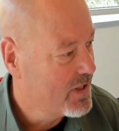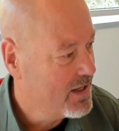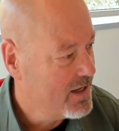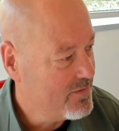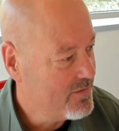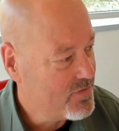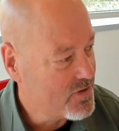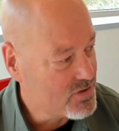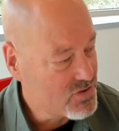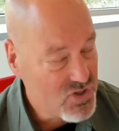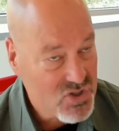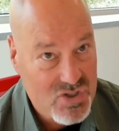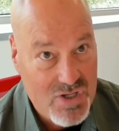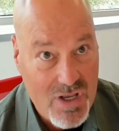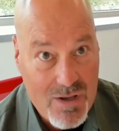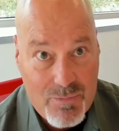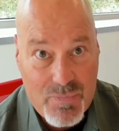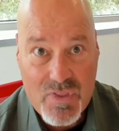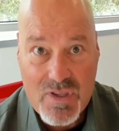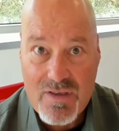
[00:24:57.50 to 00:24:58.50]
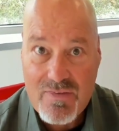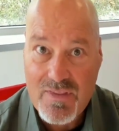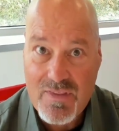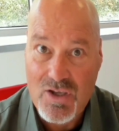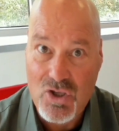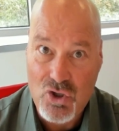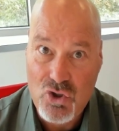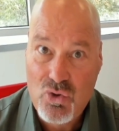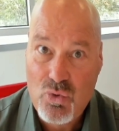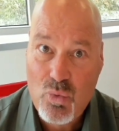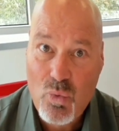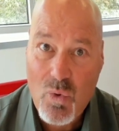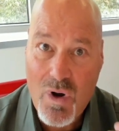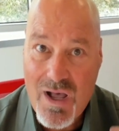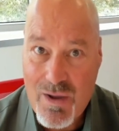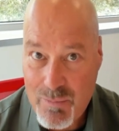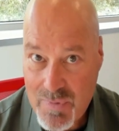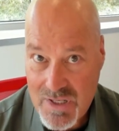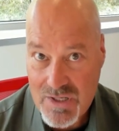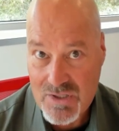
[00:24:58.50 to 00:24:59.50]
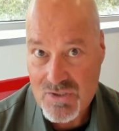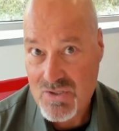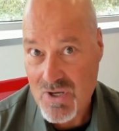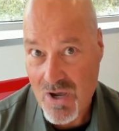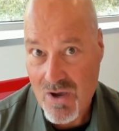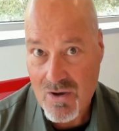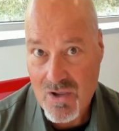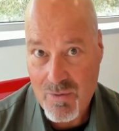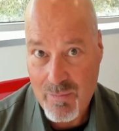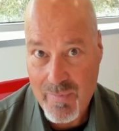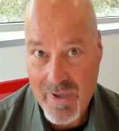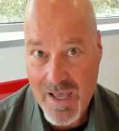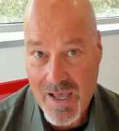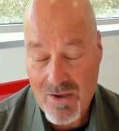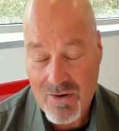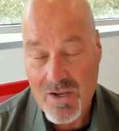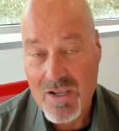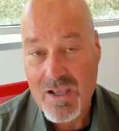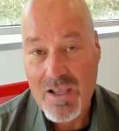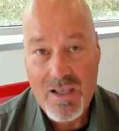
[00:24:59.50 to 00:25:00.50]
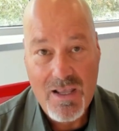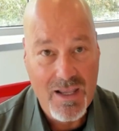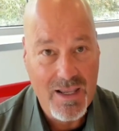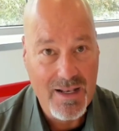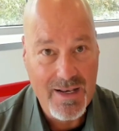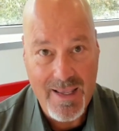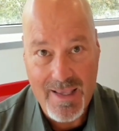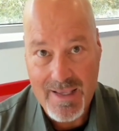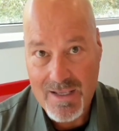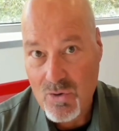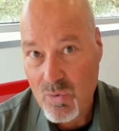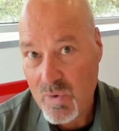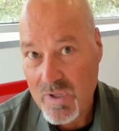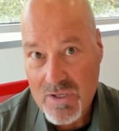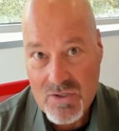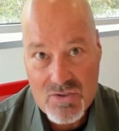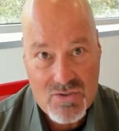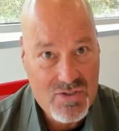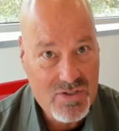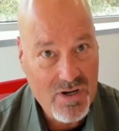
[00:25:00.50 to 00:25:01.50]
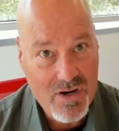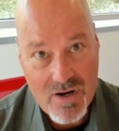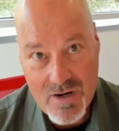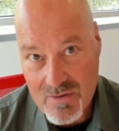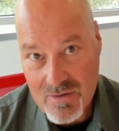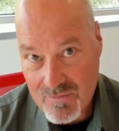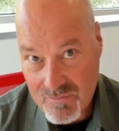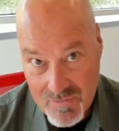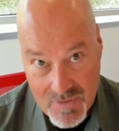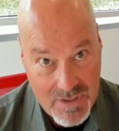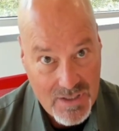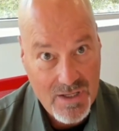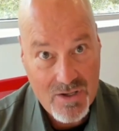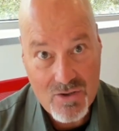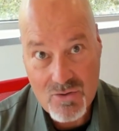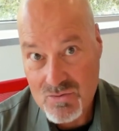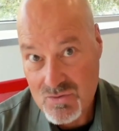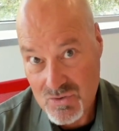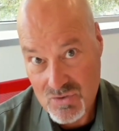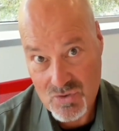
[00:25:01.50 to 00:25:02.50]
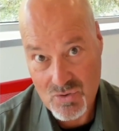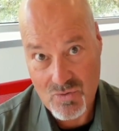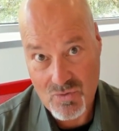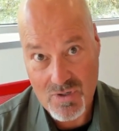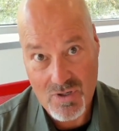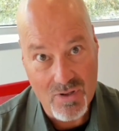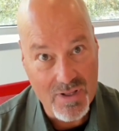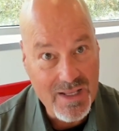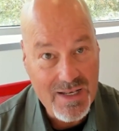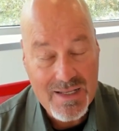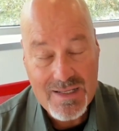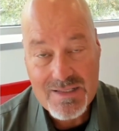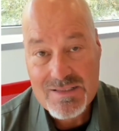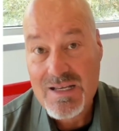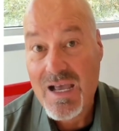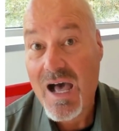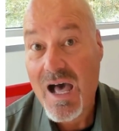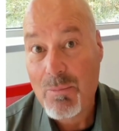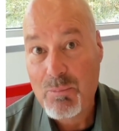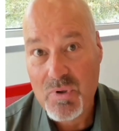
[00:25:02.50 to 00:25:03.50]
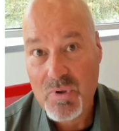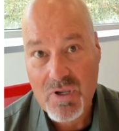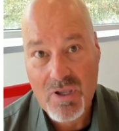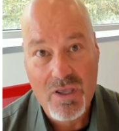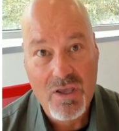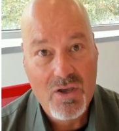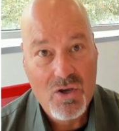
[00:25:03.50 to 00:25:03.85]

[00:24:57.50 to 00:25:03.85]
if there's something that you want me to talk about in a QuickStart video tutorial, any topic